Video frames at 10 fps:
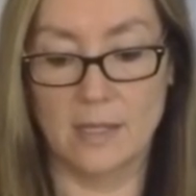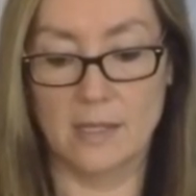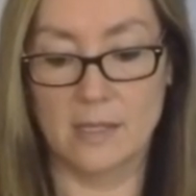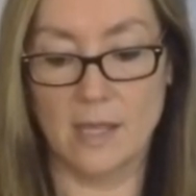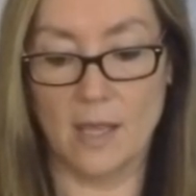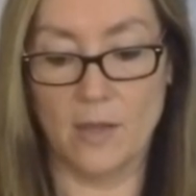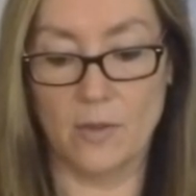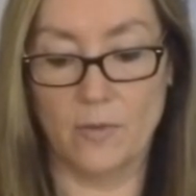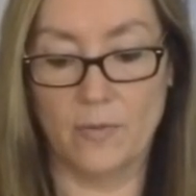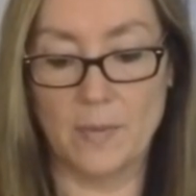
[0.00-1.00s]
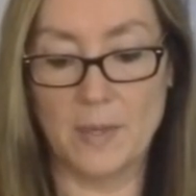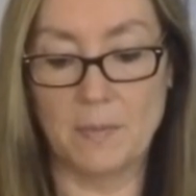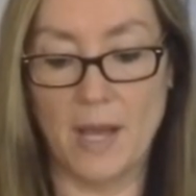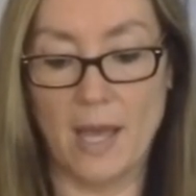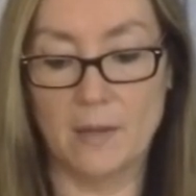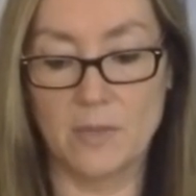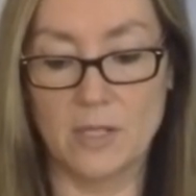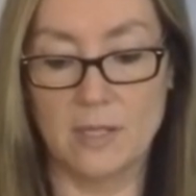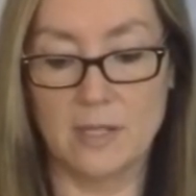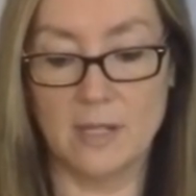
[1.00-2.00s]
So from the bottom
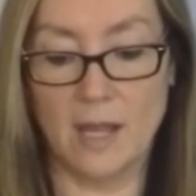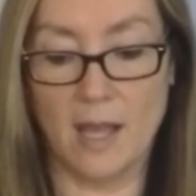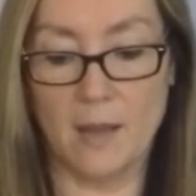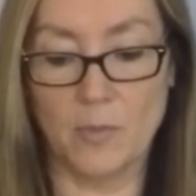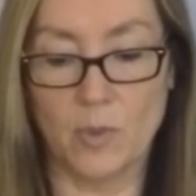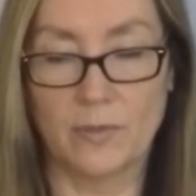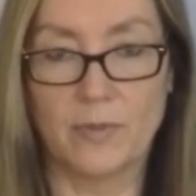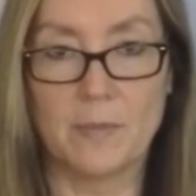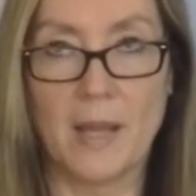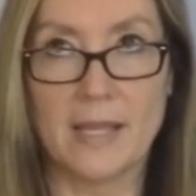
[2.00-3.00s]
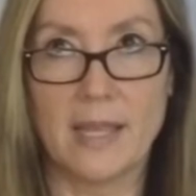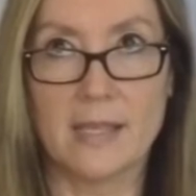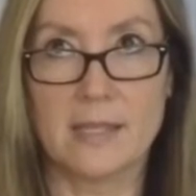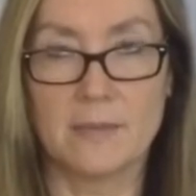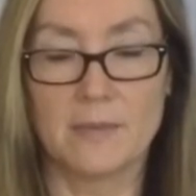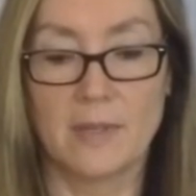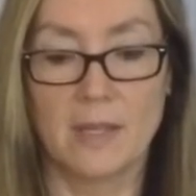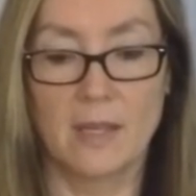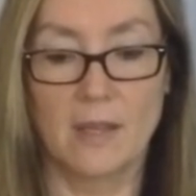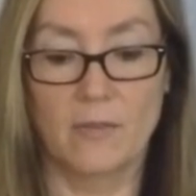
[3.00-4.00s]
to the top, or from, I guess,
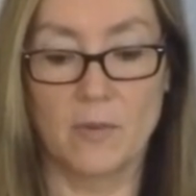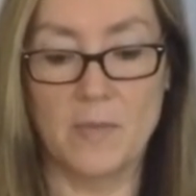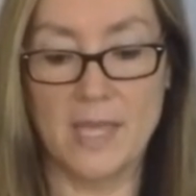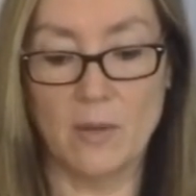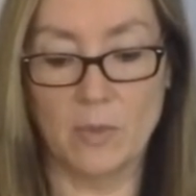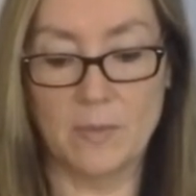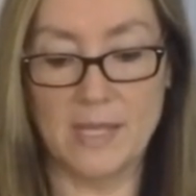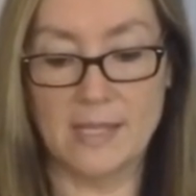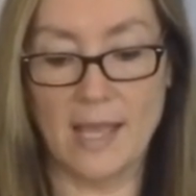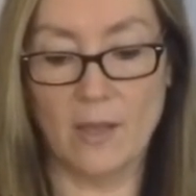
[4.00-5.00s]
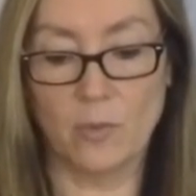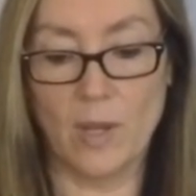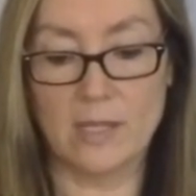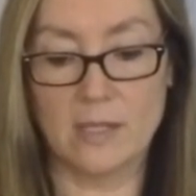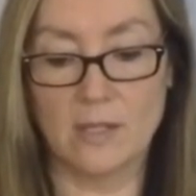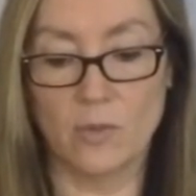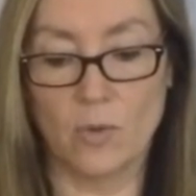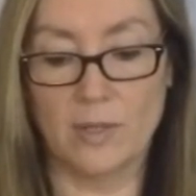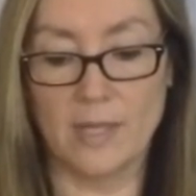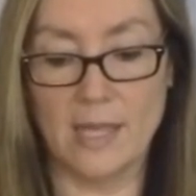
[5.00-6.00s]
for me it would be southwest to
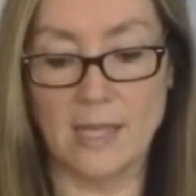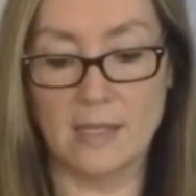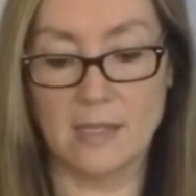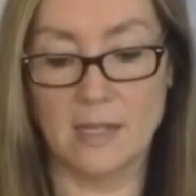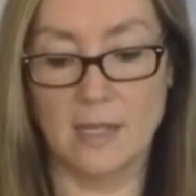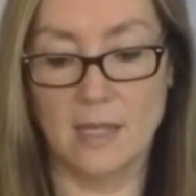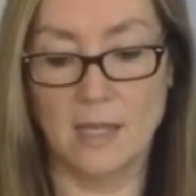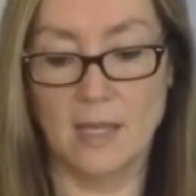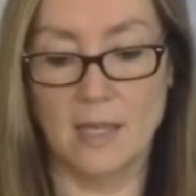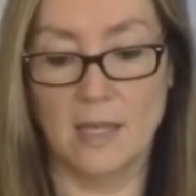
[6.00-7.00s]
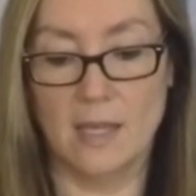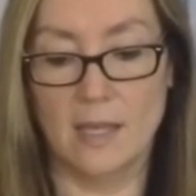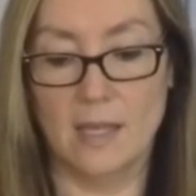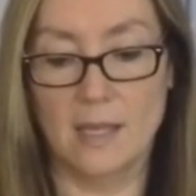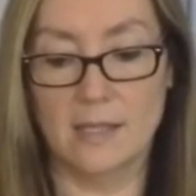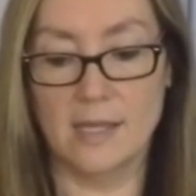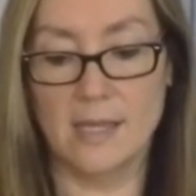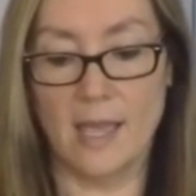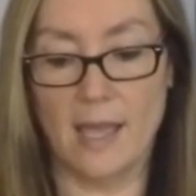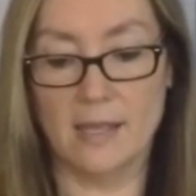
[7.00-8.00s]
northeast is a
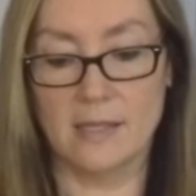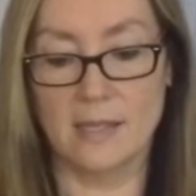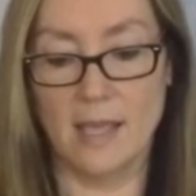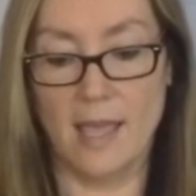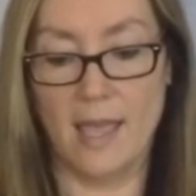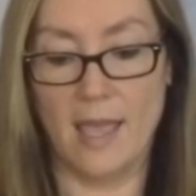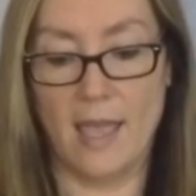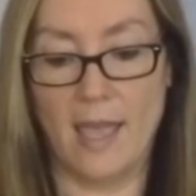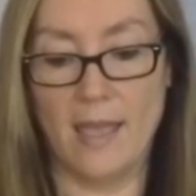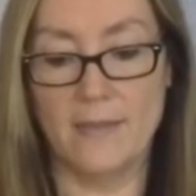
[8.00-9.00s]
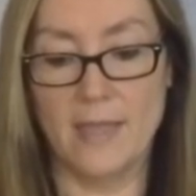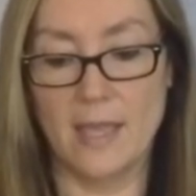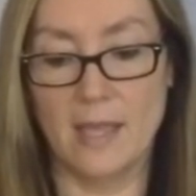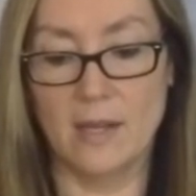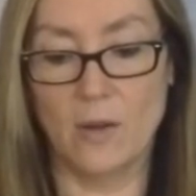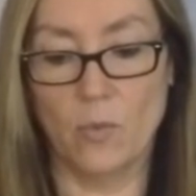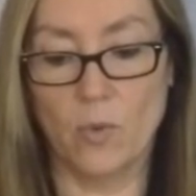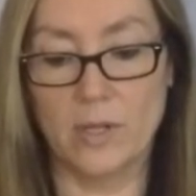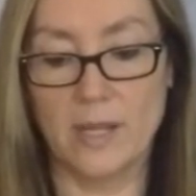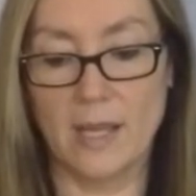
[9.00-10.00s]
yes. And then,
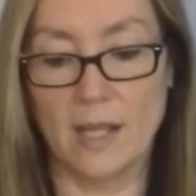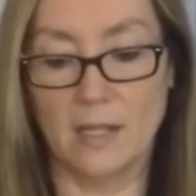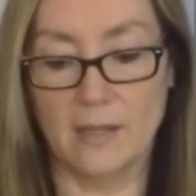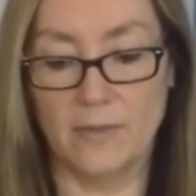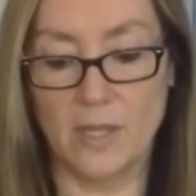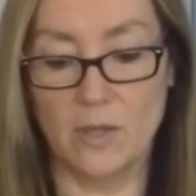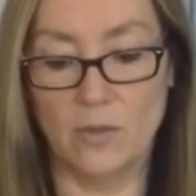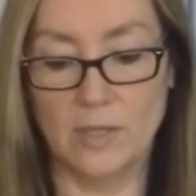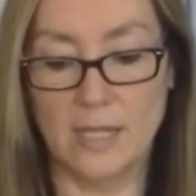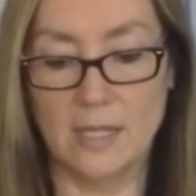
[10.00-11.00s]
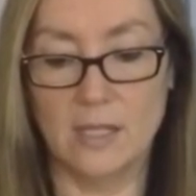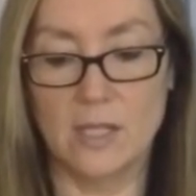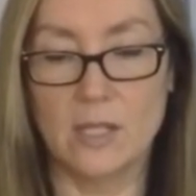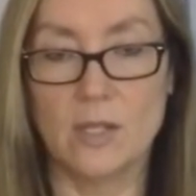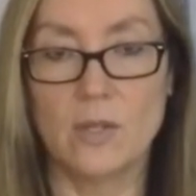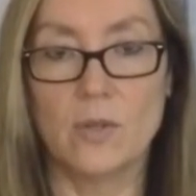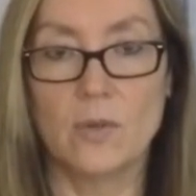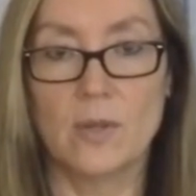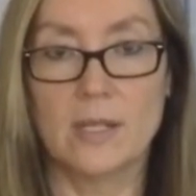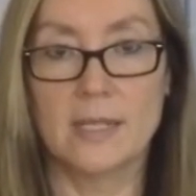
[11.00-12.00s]
Wardell, if you need
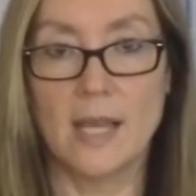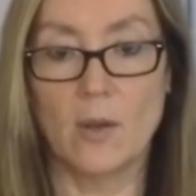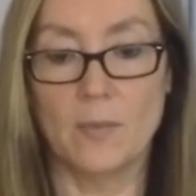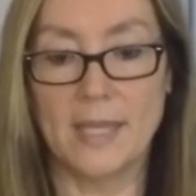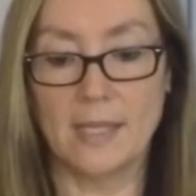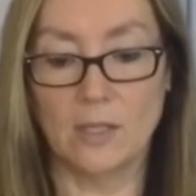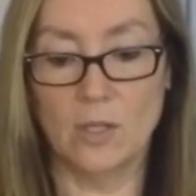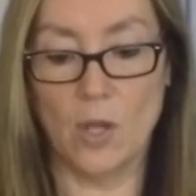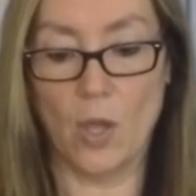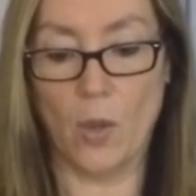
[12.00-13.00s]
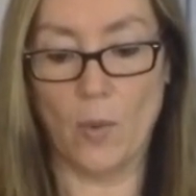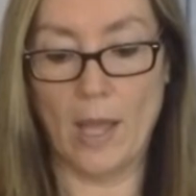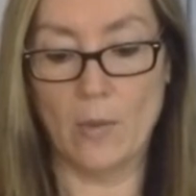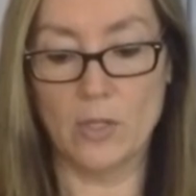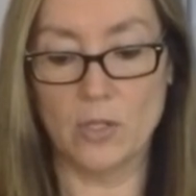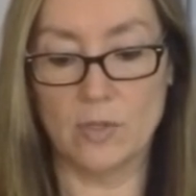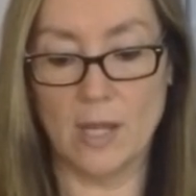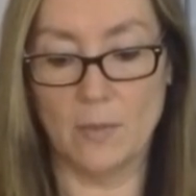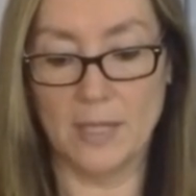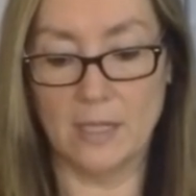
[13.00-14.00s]
to tell me no, how would you
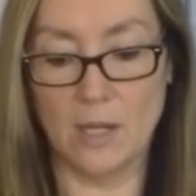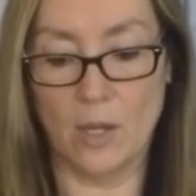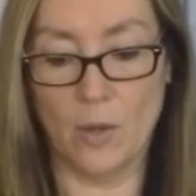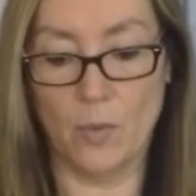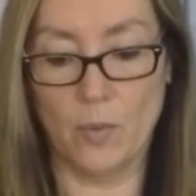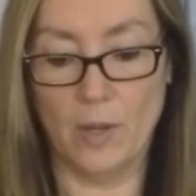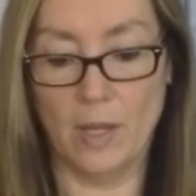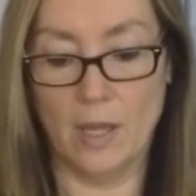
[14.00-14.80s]
tell me no?